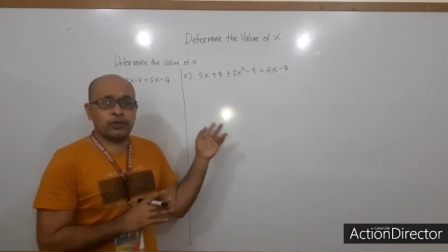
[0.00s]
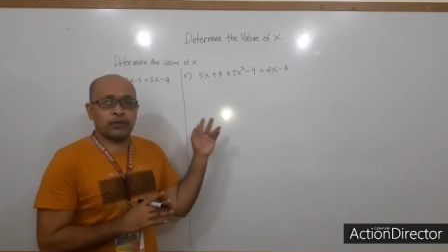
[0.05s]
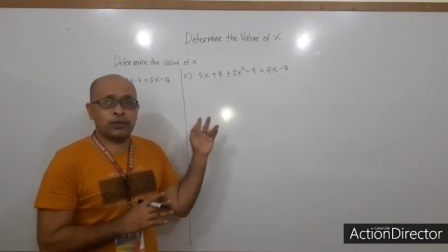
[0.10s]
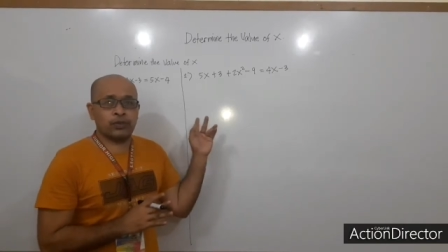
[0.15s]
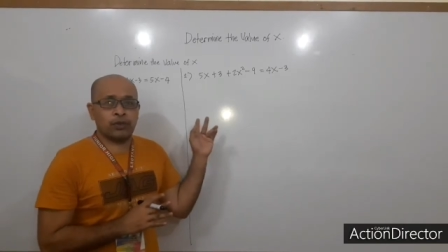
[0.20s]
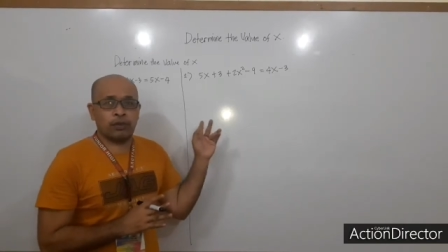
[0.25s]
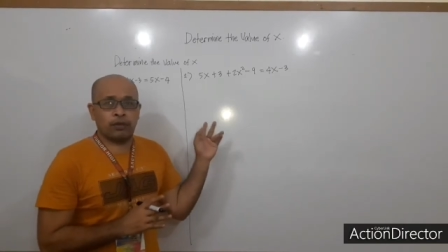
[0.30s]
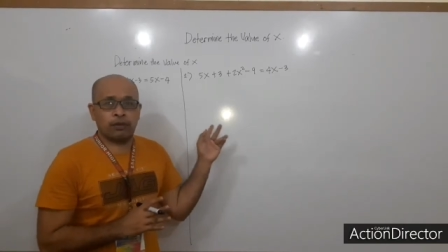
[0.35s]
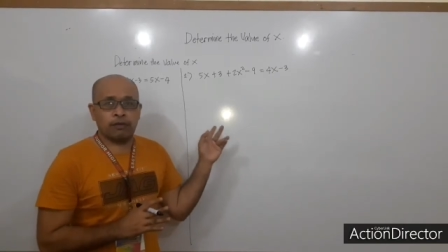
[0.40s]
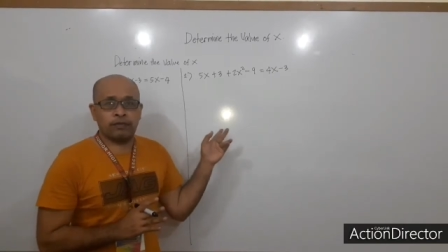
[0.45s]
to
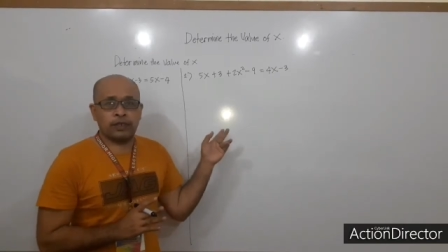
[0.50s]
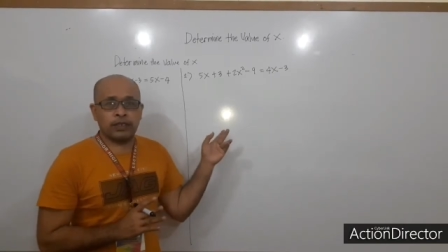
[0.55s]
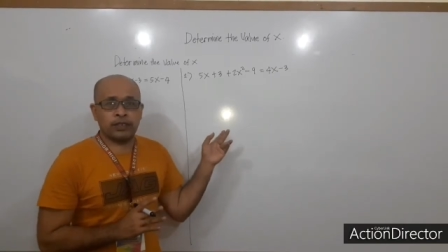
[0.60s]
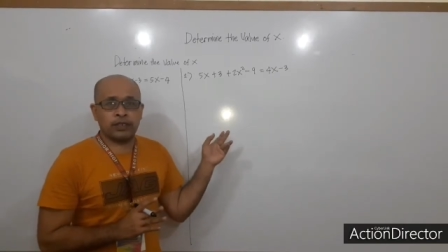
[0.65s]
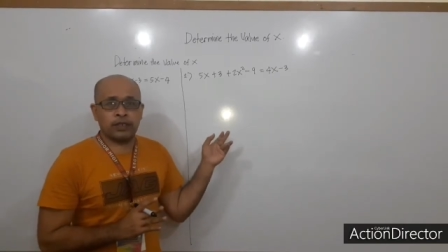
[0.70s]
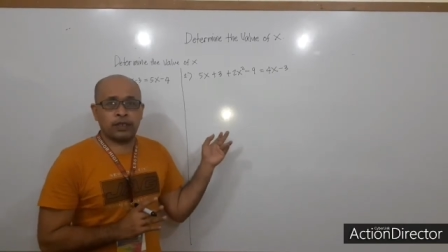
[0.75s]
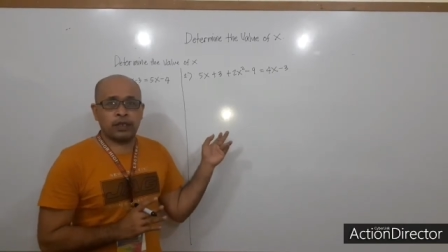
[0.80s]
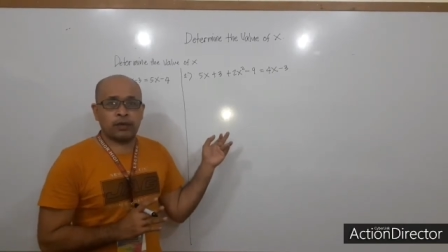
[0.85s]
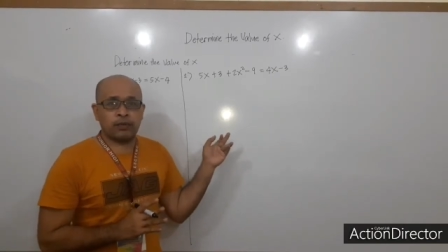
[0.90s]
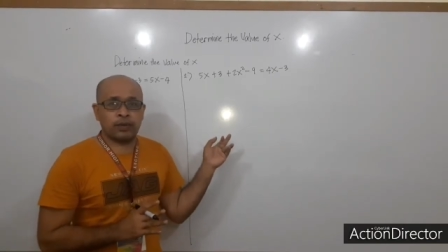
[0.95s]
solve
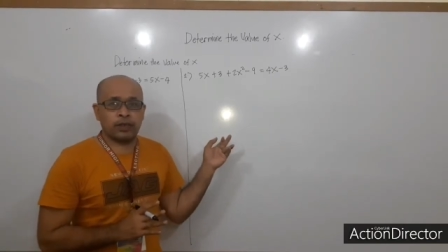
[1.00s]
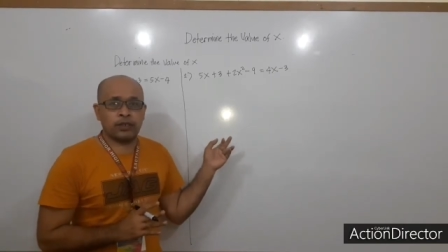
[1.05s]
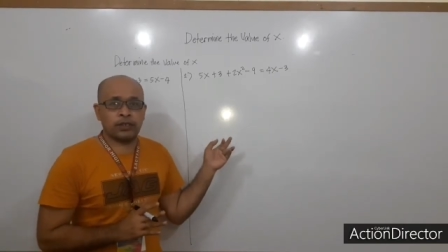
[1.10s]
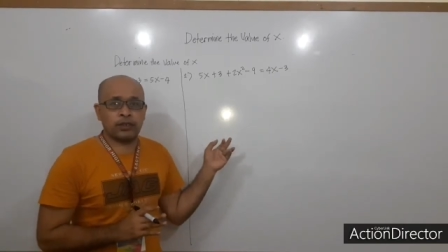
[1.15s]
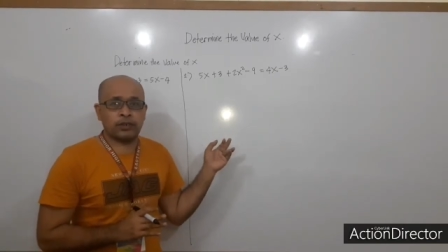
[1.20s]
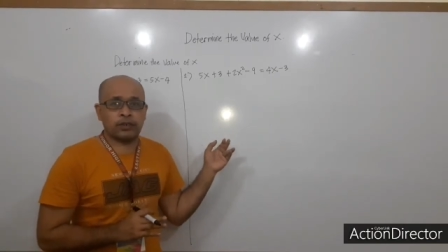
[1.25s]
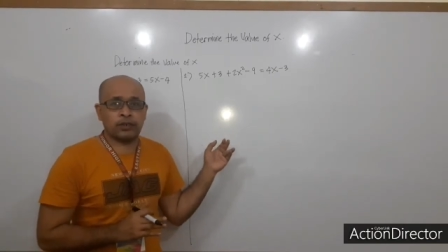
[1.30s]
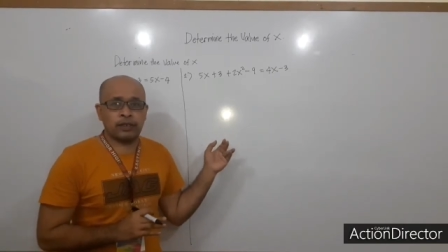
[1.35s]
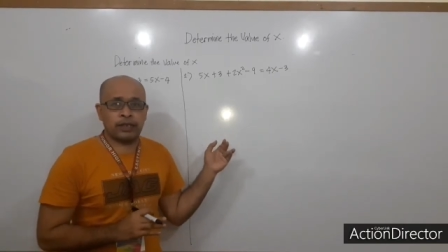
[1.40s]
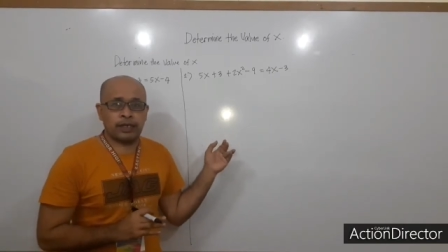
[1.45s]
this
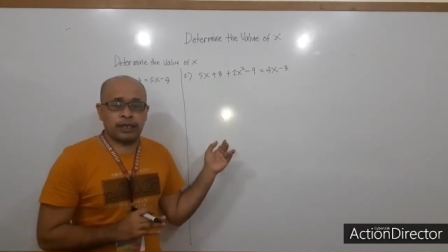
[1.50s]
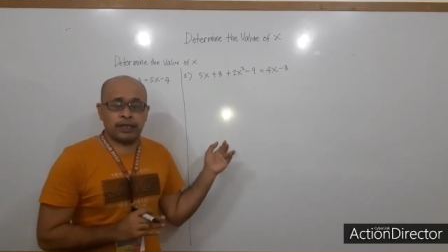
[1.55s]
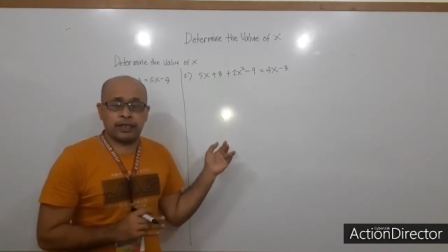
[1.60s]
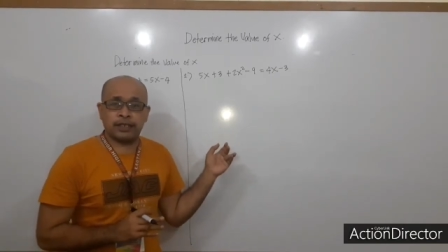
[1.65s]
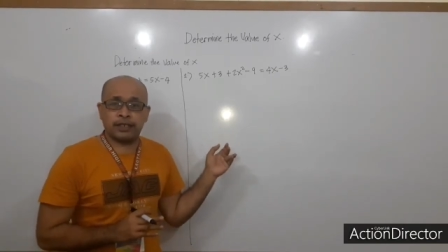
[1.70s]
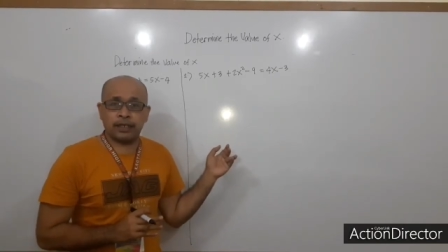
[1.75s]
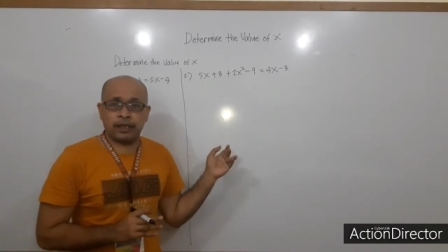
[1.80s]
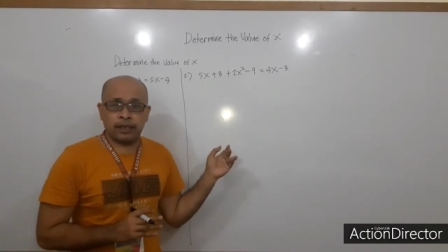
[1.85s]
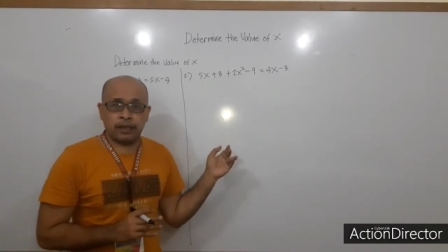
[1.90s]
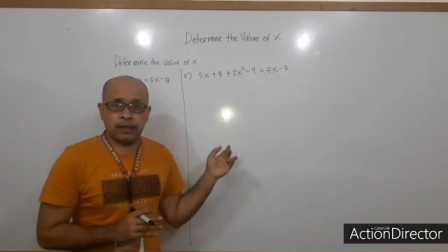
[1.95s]
equation
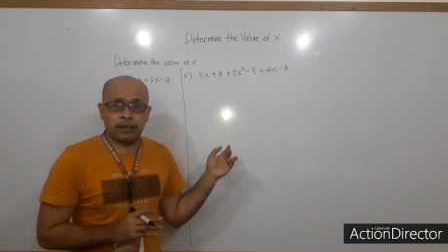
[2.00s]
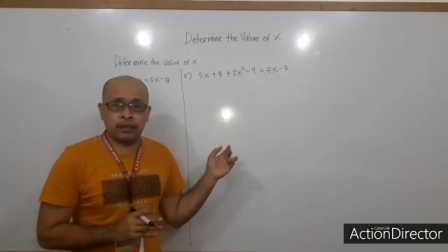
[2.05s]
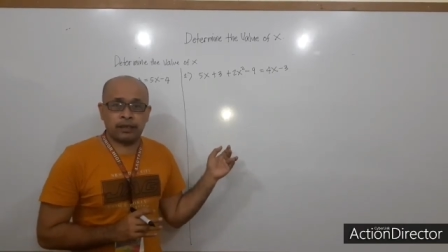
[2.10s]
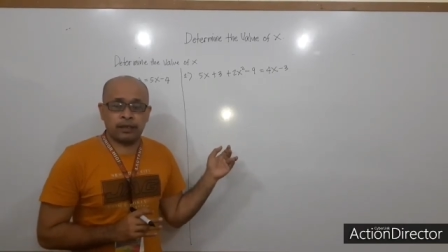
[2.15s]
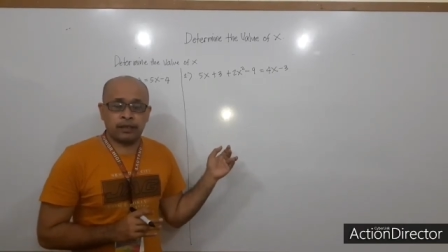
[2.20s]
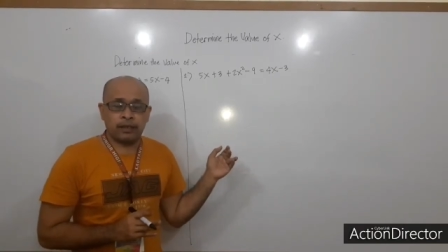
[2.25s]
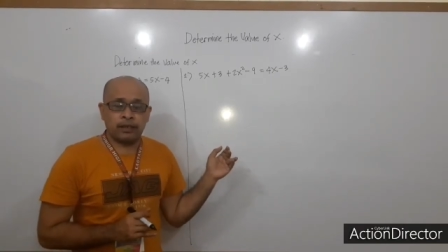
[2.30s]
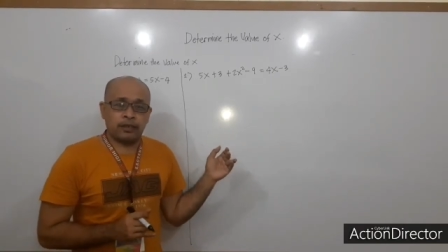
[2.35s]
easily,